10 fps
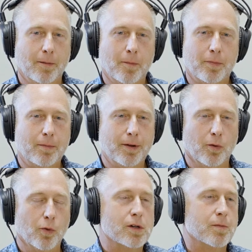probably the
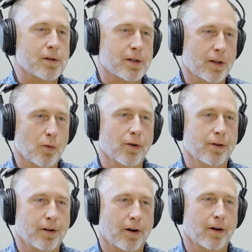worst person in the world to
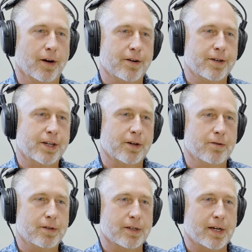talk on energy
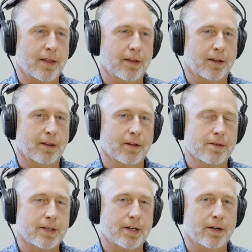codes, because I think
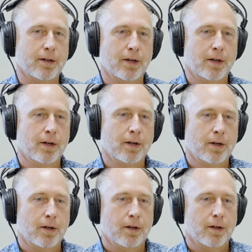that
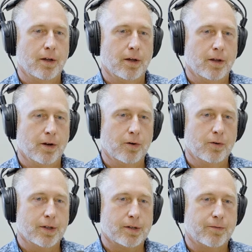
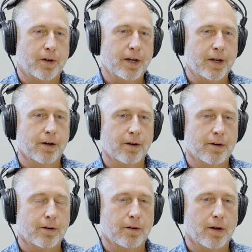it's funny to
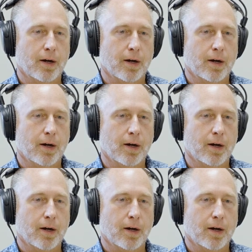hear